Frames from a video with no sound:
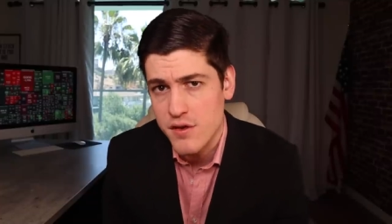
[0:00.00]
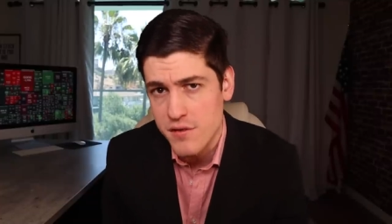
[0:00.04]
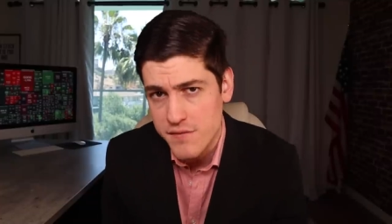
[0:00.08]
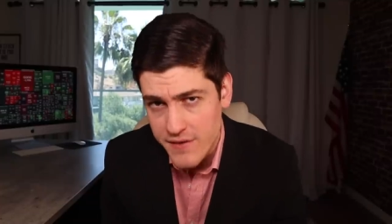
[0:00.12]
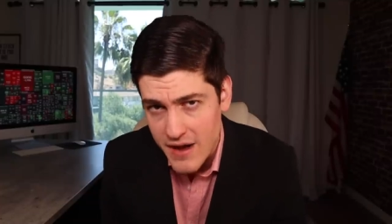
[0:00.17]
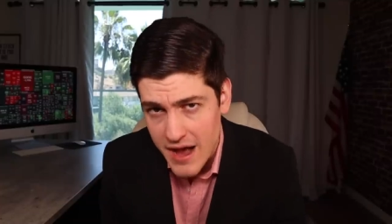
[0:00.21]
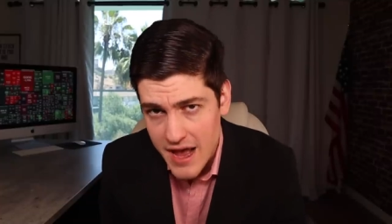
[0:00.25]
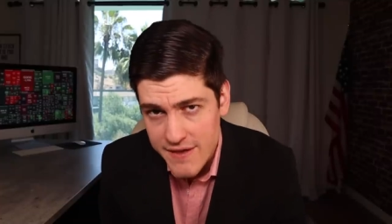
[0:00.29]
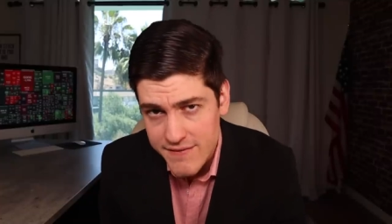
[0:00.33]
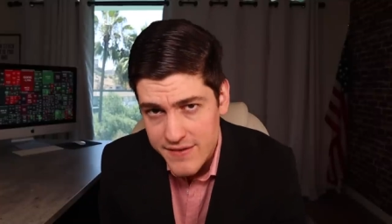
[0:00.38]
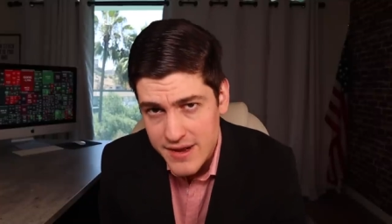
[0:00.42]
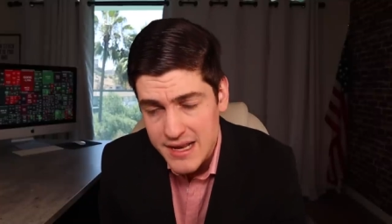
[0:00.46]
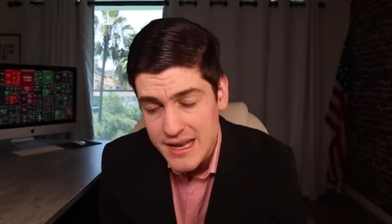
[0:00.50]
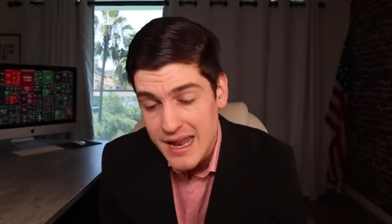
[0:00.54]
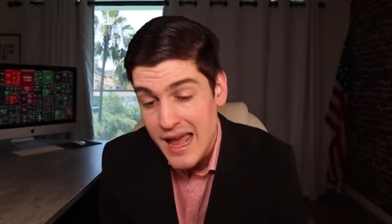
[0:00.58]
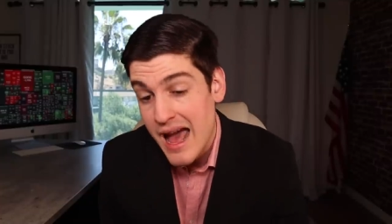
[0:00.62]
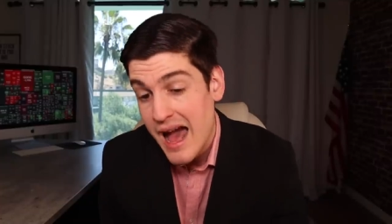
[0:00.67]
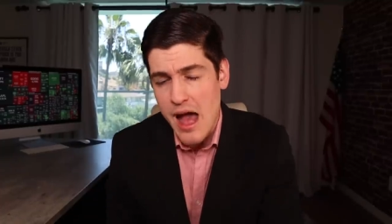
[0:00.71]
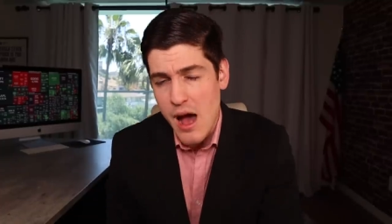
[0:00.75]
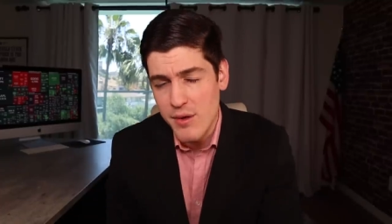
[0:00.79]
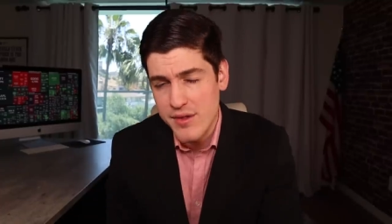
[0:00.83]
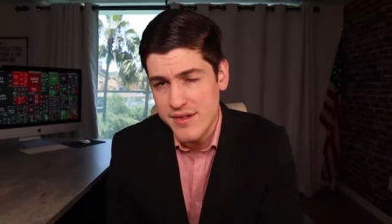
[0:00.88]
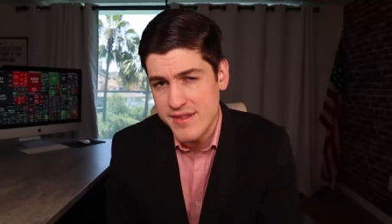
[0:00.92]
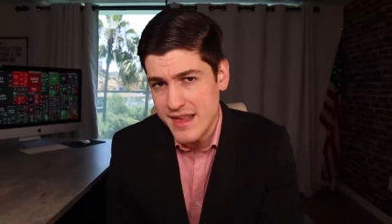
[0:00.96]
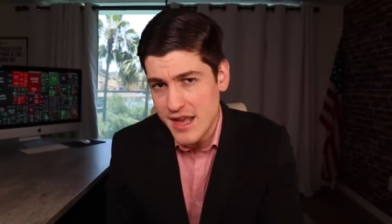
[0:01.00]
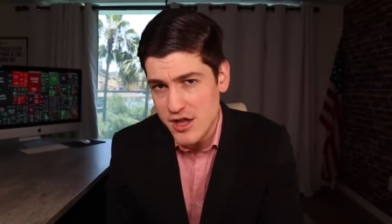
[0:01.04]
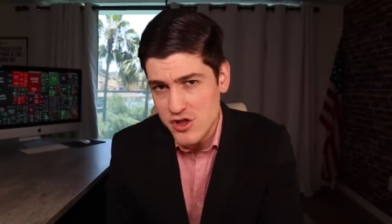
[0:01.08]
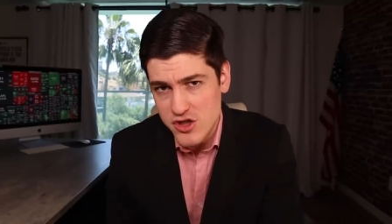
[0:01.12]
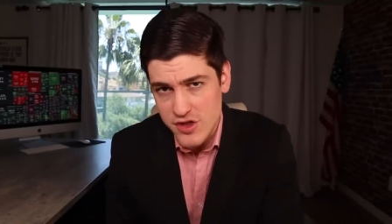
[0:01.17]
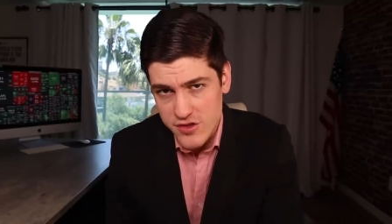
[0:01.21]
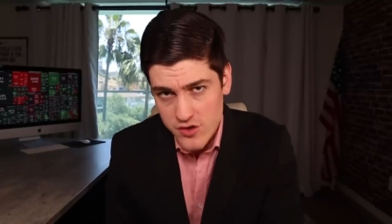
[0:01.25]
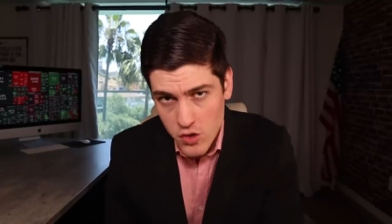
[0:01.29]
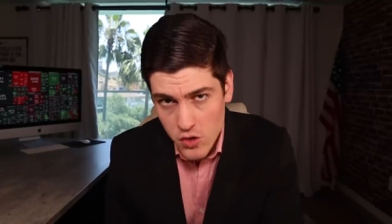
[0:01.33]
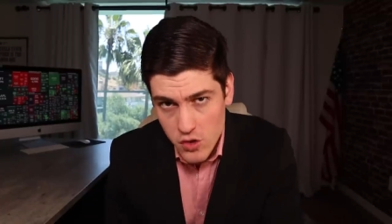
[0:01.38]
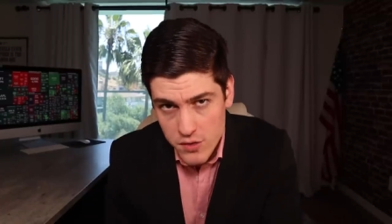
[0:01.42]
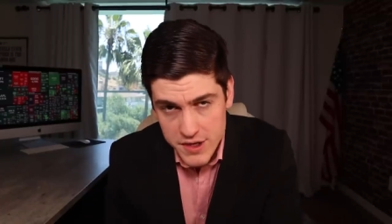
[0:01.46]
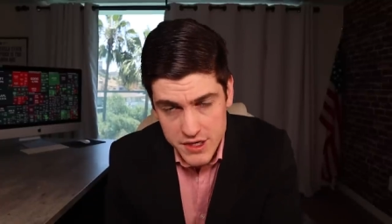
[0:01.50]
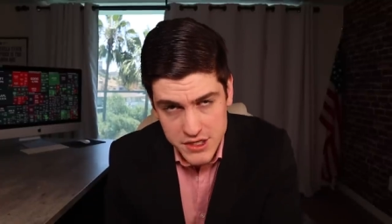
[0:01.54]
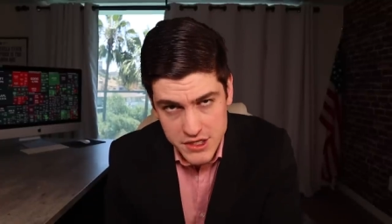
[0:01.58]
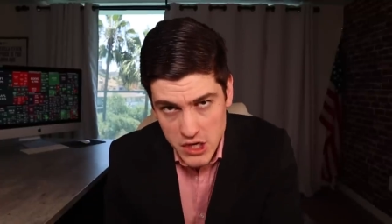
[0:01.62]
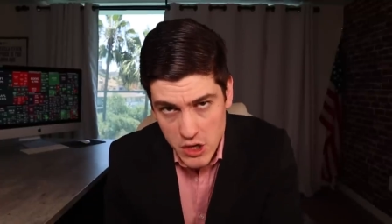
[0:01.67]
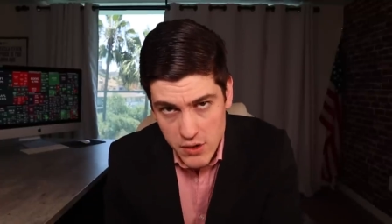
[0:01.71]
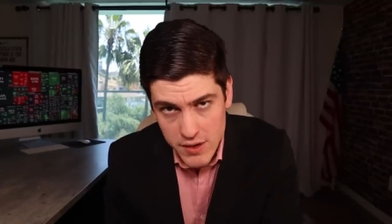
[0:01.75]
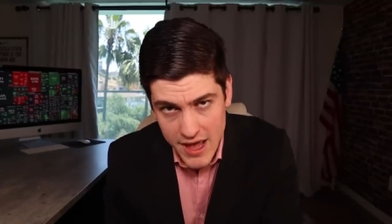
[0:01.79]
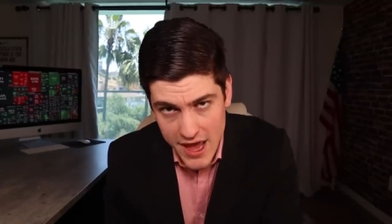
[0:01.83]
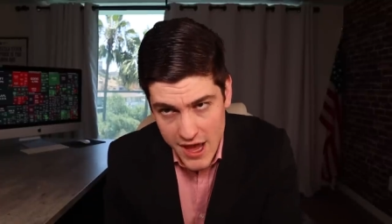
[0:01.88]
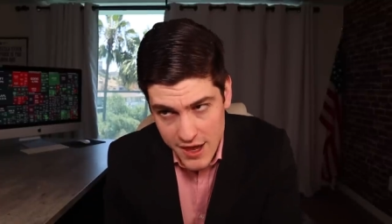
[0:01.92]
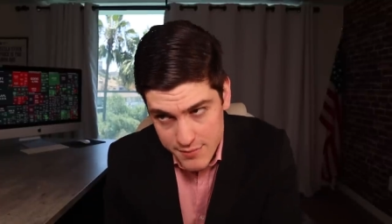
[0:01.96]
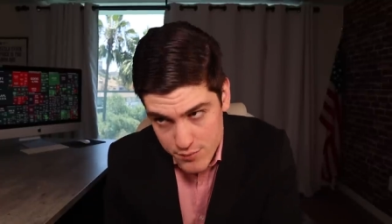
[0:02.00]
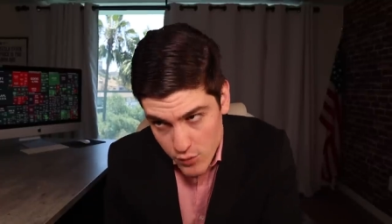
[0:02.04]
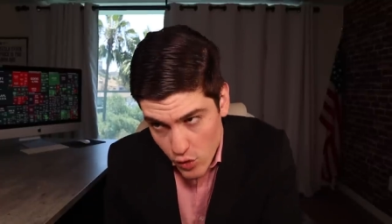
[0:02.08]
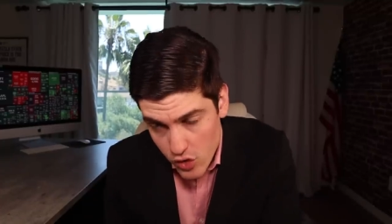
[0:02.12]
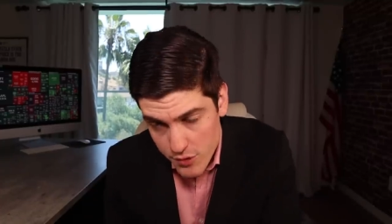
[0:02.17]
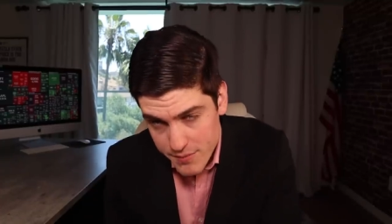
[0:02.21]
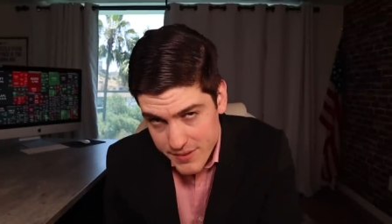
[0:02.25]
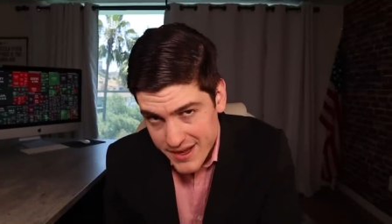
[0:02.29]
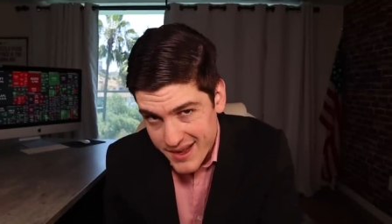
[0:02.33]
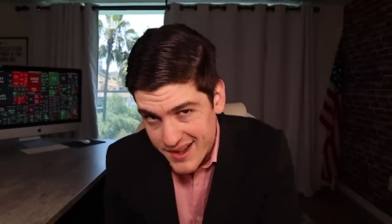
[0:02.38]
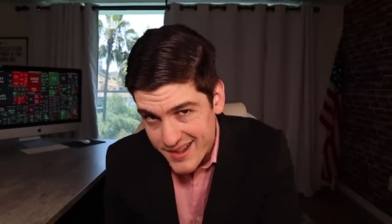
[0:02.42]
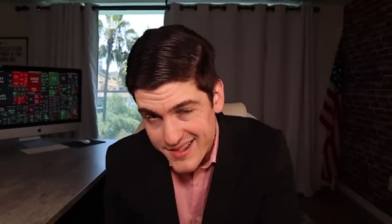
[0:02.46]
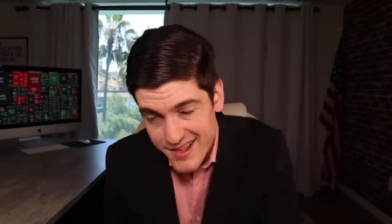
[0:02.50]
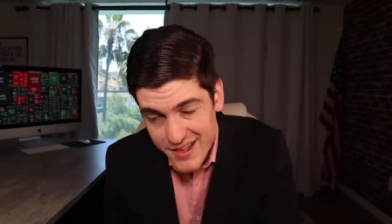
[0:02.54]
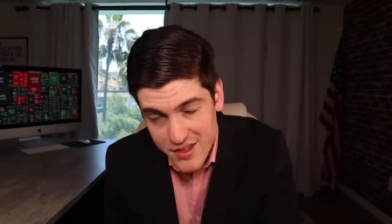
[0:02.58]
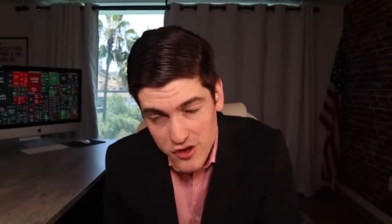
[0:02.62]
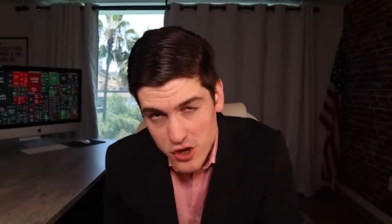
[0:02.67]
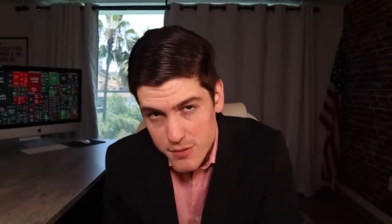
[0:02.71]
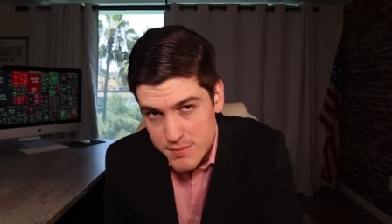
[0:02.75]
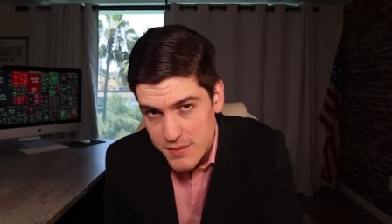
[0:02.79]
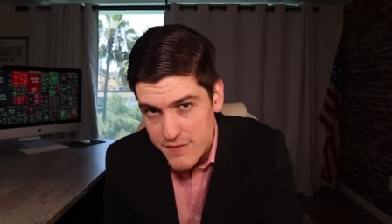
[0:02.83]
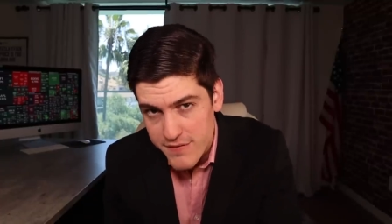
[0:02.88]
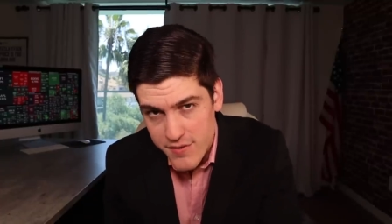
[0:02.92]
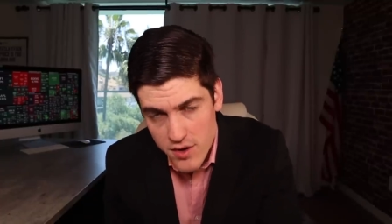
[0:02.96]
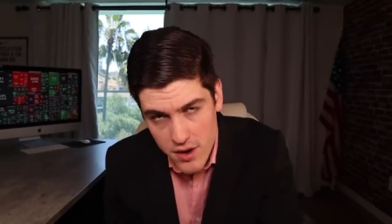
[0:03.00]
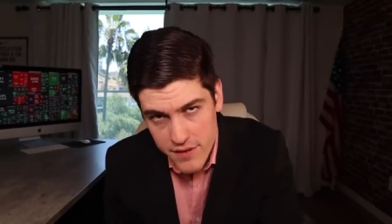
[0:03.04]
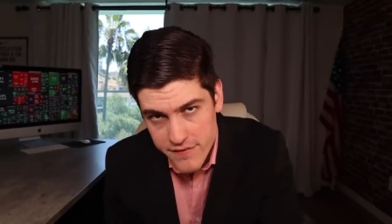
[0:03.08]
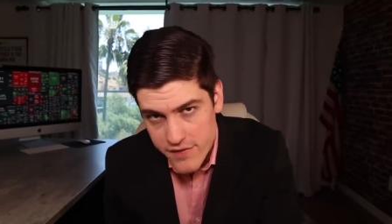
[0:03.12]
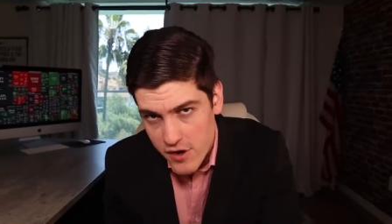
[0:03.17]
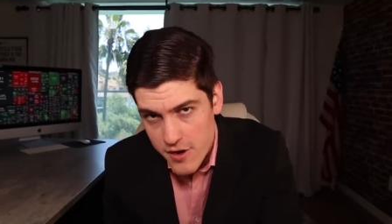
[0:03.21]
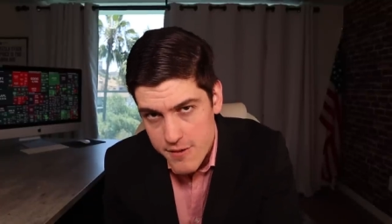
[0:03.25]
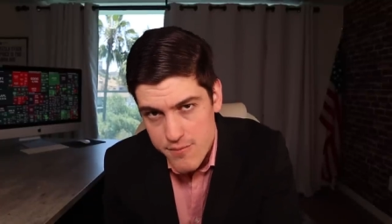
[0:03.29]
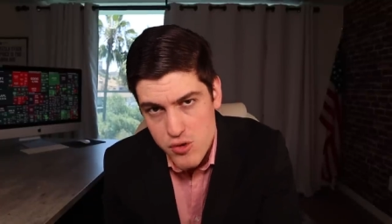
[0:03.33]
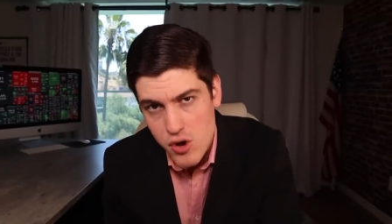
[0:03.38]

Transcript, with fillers: surviving, I would say just hold it, don't add more, because this could be very, very